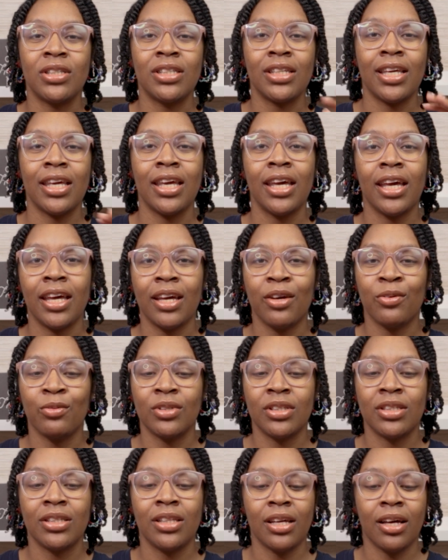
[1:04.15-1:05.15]
was the kit. It
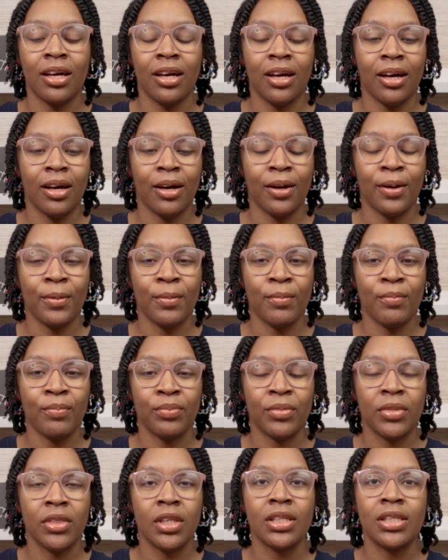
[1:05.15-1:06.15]
was
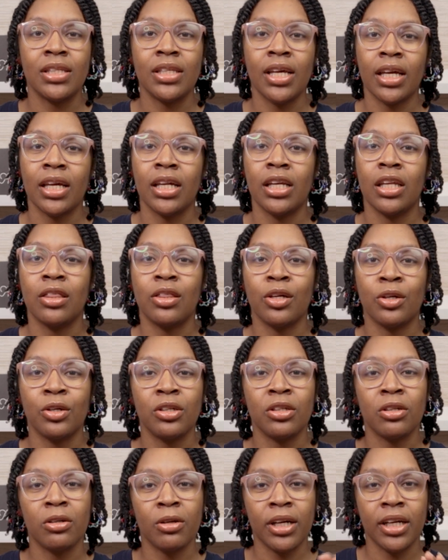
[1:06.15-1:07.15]
the second and
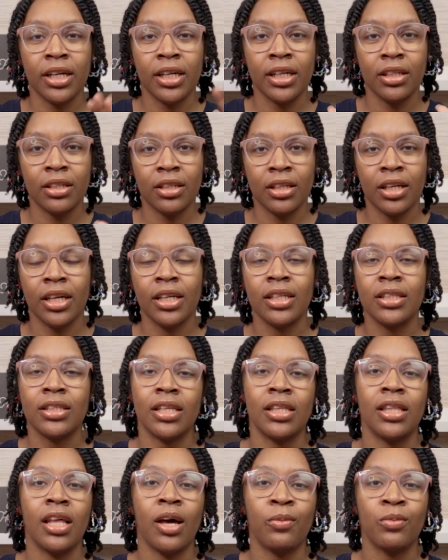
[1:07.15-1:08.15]
third grade
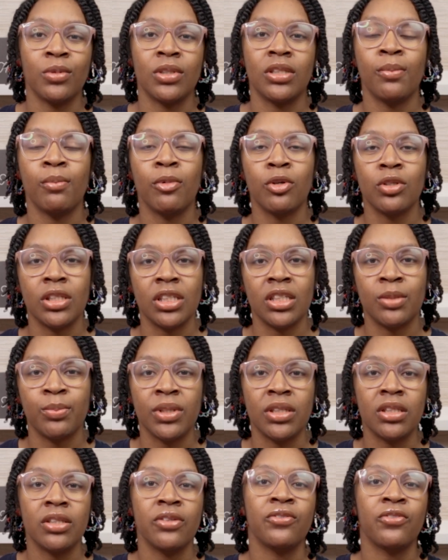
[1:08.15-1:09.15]
kits, and that was the most
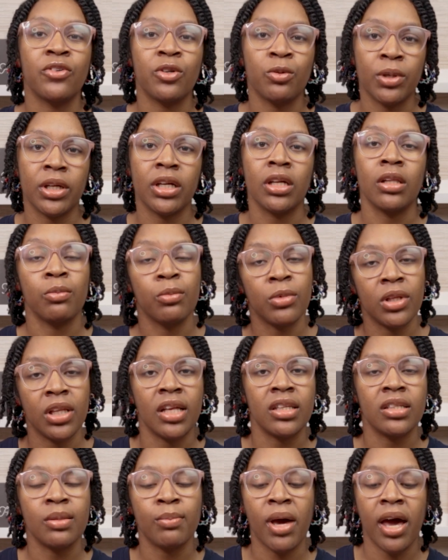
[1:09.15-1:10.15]
expensive curriculum. Well,
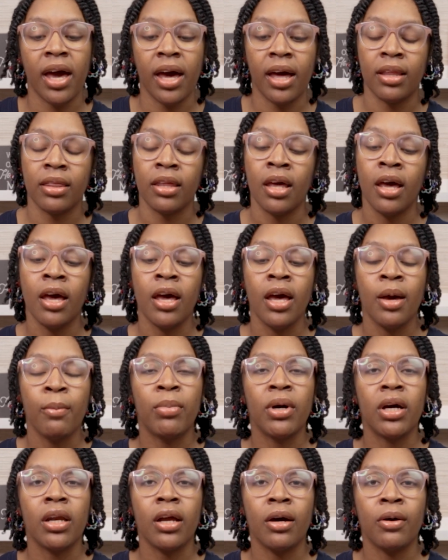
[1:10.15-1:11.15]
that's math.
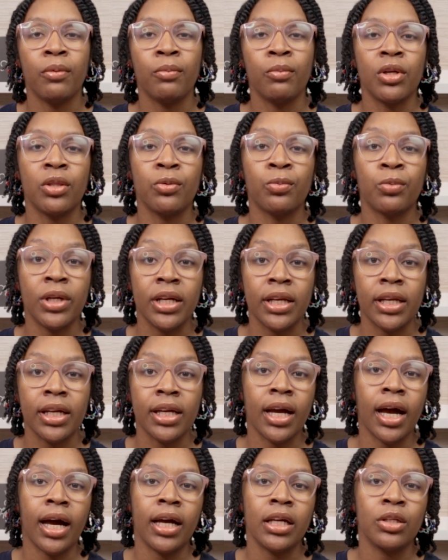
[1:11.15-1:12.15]
But with
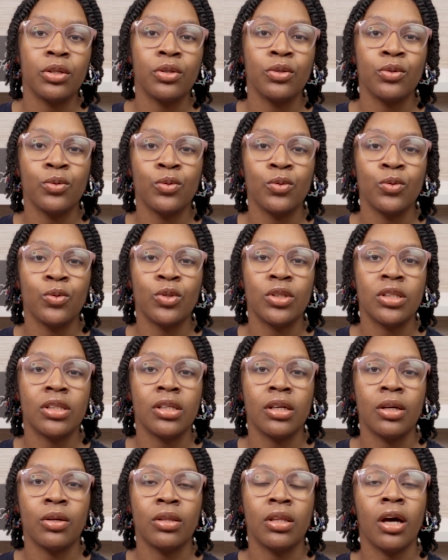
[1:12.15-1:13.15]
reading, I
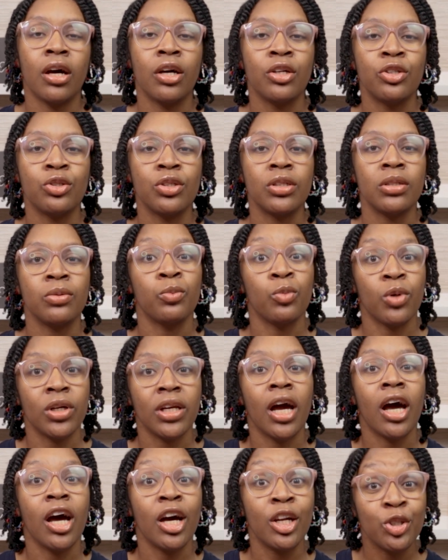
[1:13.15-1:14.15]
used the
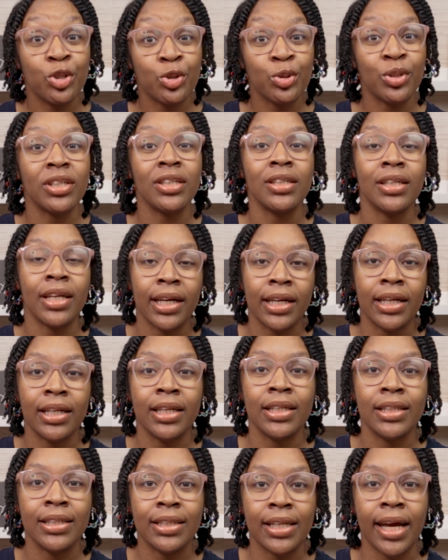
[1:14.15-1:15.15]

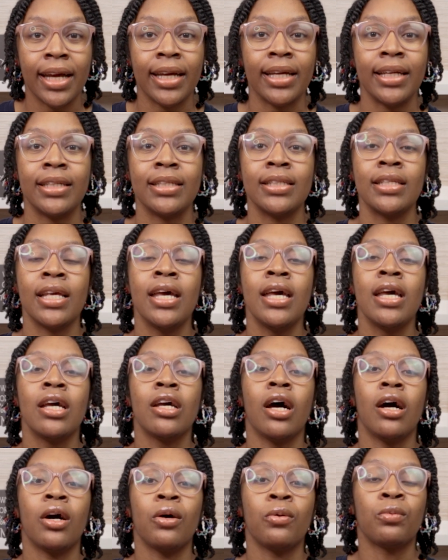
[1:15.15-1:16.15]
180 days
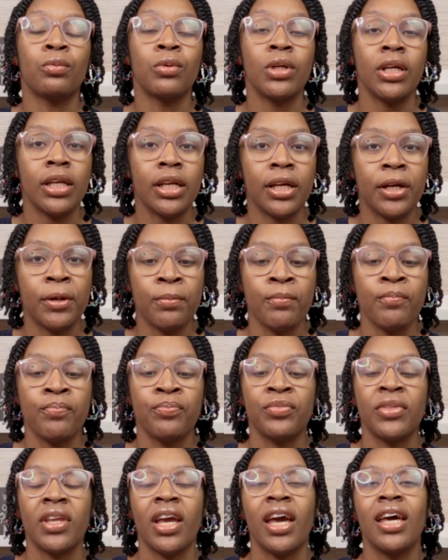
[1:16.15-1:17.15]
of reading,
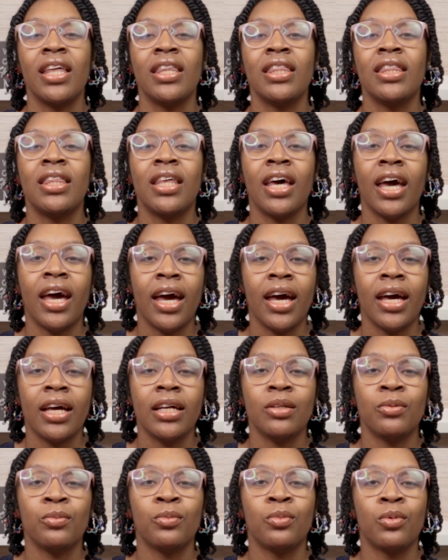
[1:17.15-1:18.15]
and
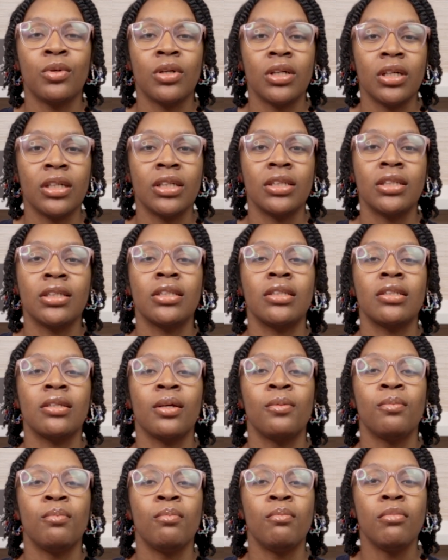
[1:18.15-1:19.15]
that was
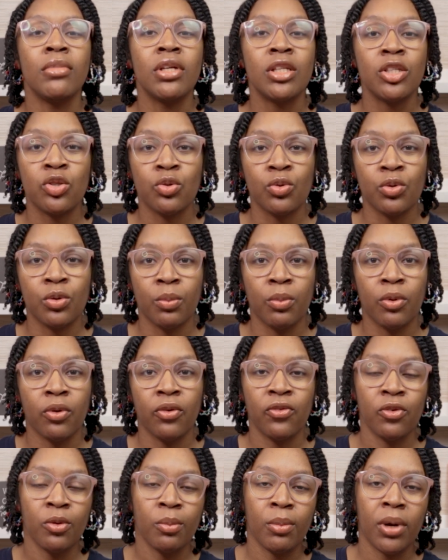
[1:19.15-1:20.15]

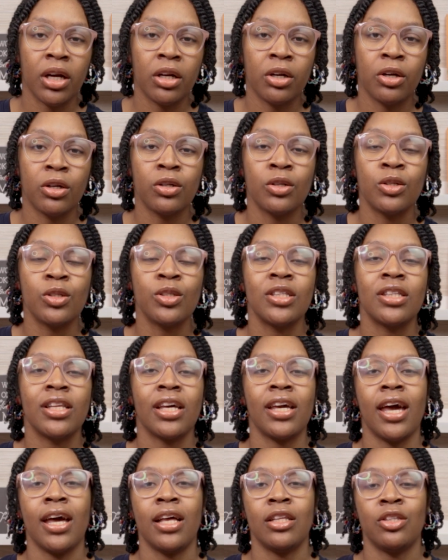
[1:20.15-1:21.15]
miserable for my girls.
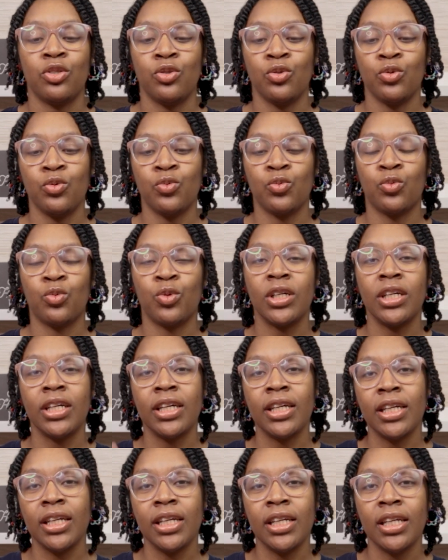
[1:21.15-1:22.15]
They had to
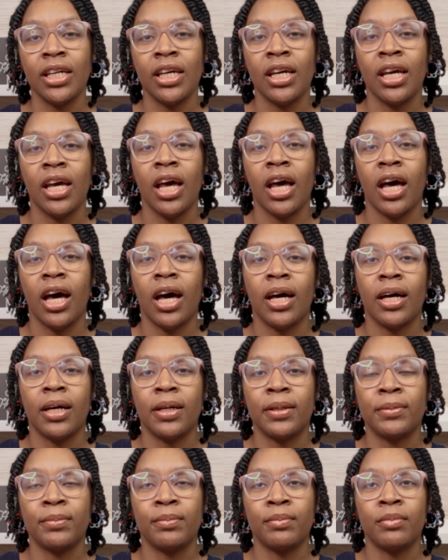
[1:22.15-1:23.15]
read
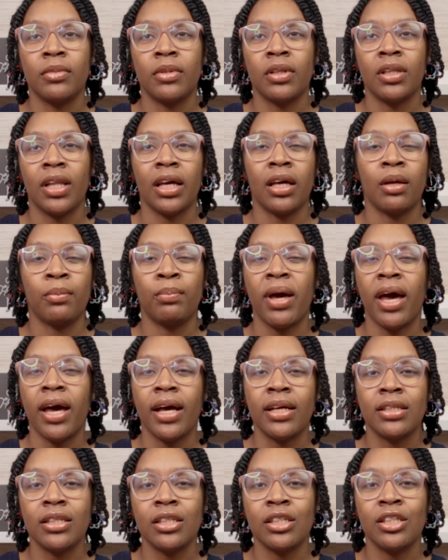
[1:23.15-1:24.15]
like a
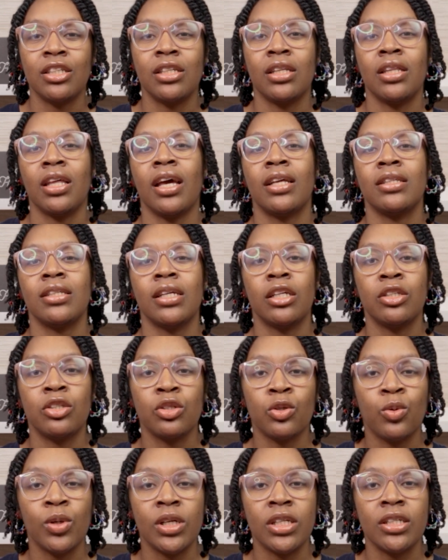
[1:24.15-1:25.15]
passage, then they had to
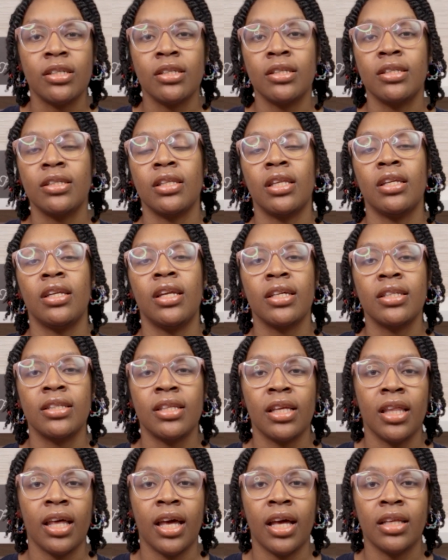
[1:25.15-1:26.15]
answer questions, and the
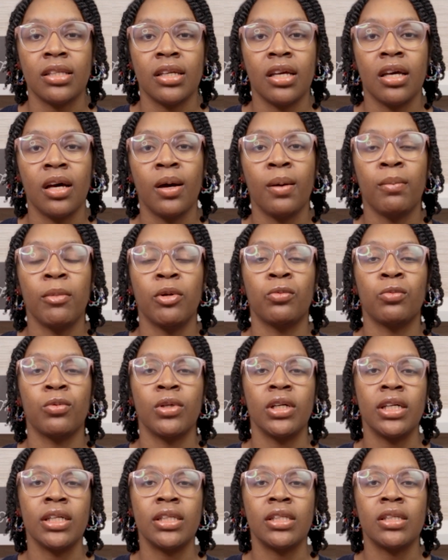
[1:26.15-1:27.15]
next day they had to come and
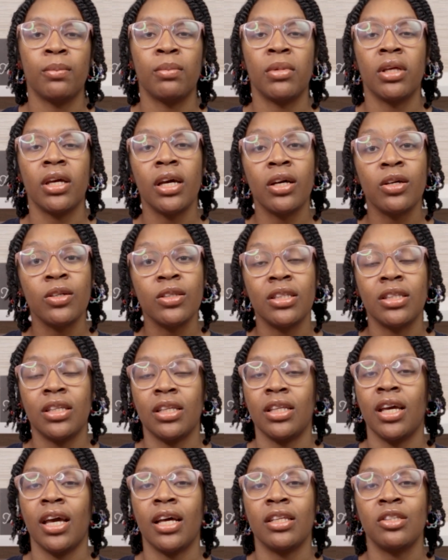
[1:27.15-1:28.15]
read something else, and
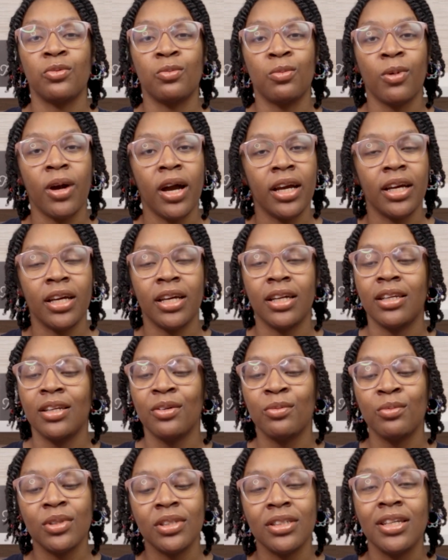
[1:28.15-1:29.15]
then they had to write, and
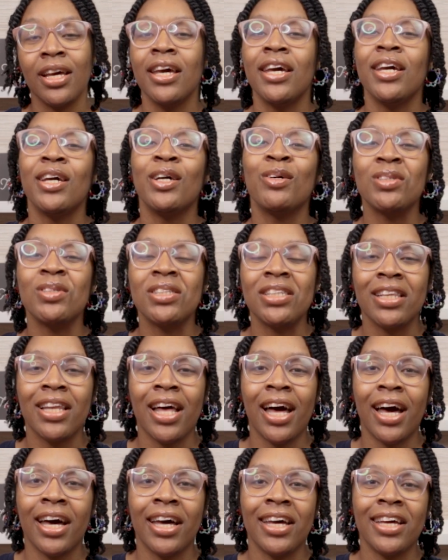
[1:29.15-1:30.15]
it was a
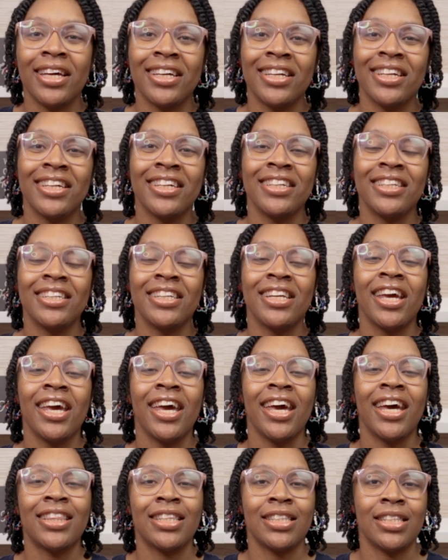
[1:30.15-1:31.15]
lot. And
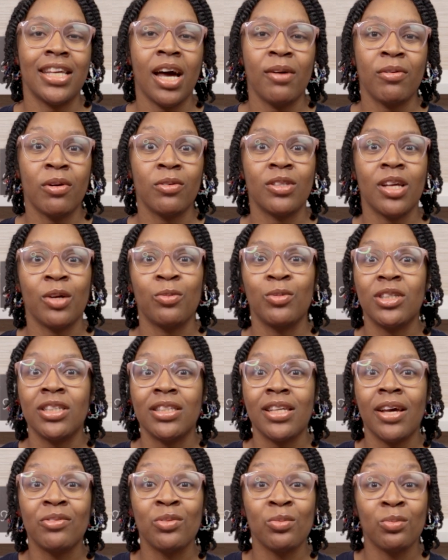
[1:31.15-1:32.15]
at the time I was like, we
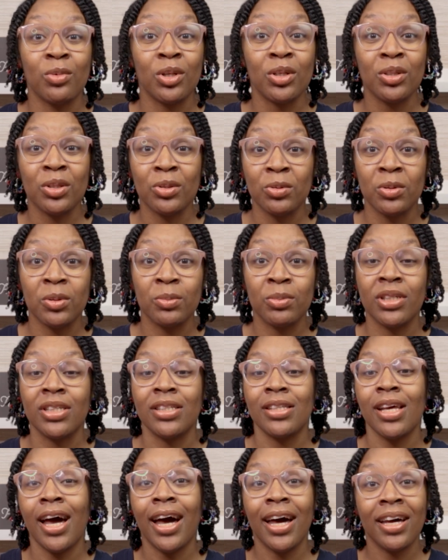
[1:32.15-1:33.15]
just have to work through it
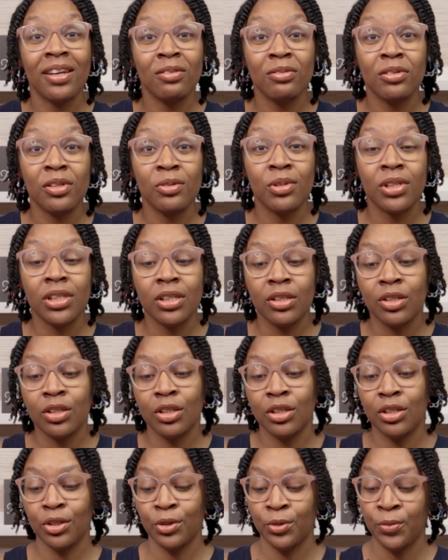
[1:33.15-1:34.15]
because I don't know what else
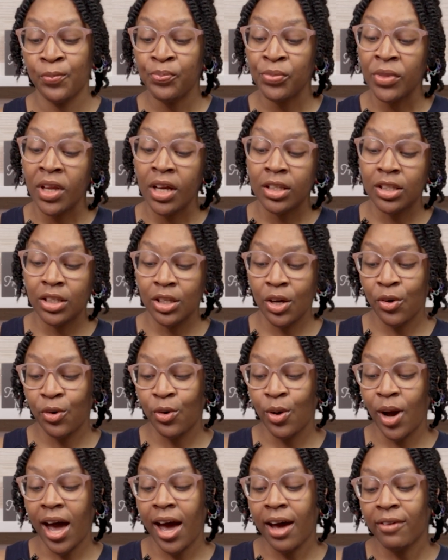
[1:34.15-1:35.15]
to do.
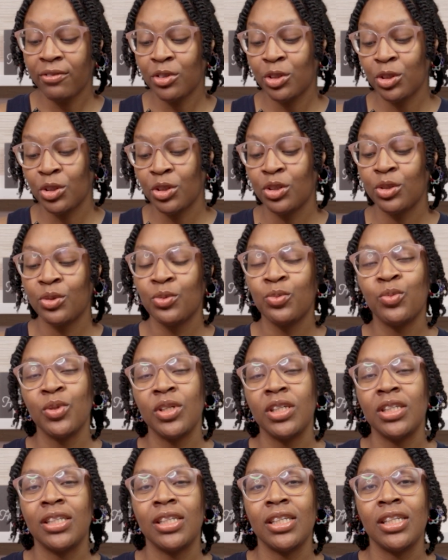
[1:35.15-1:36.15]
So after
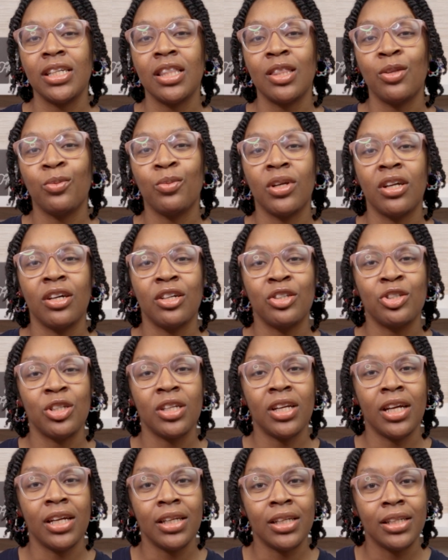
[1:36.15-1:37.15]
we did the
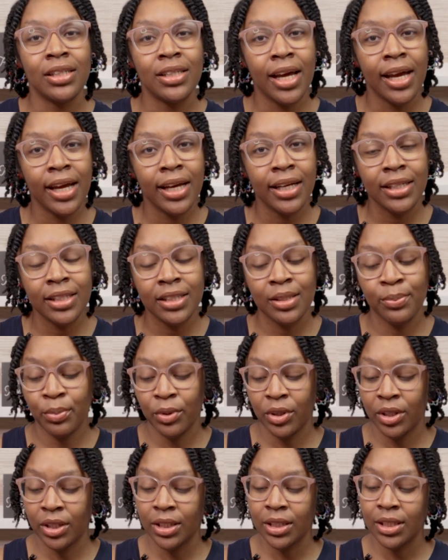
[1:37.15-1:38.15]
180 days
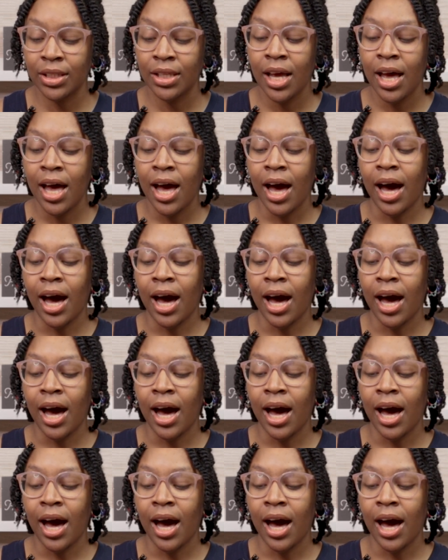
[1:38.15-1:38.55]
books,